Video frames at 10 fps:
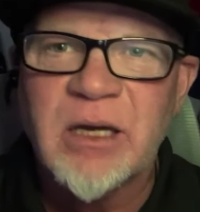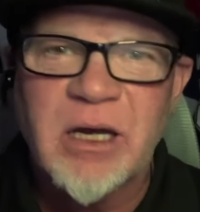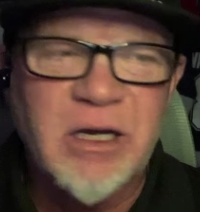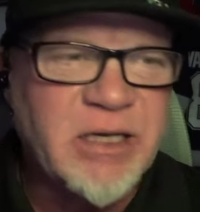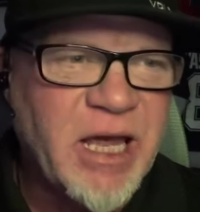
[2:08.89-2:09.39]

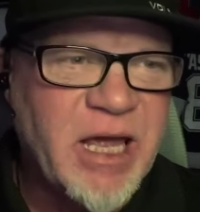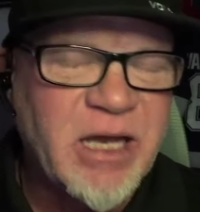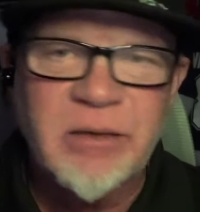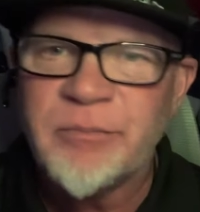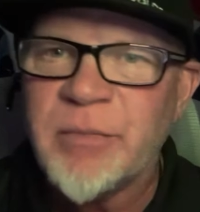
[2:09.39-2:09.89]
a
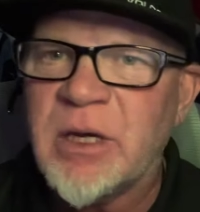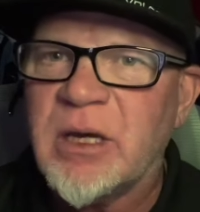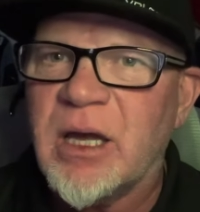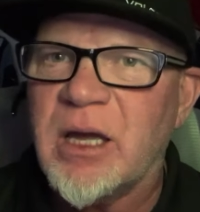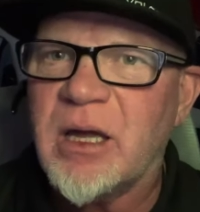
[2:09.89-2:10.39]
dad
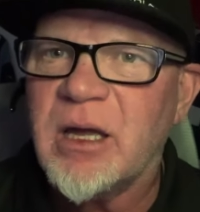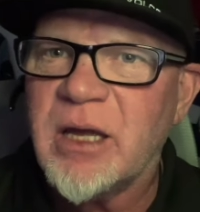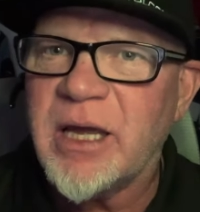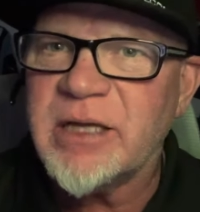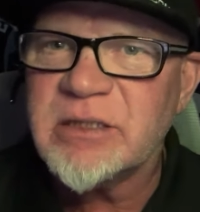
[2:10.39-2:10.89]
uh,
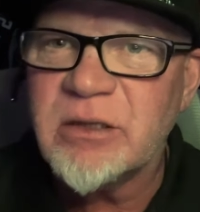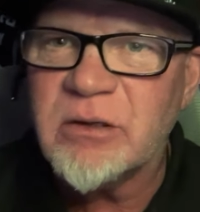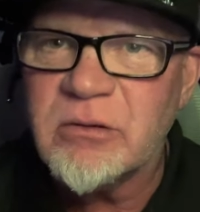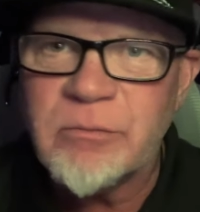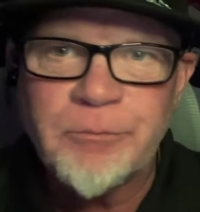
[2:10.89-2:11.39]
and
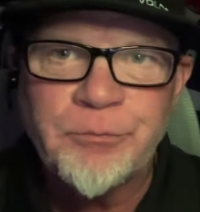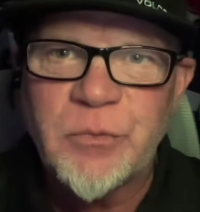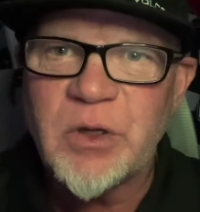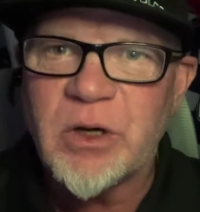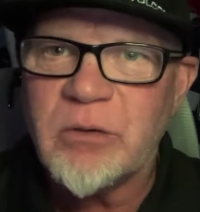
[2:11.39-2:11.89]
still,
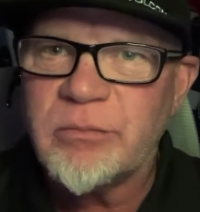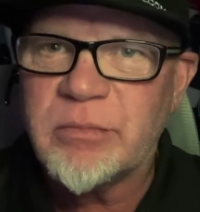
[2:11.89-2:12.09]
you know,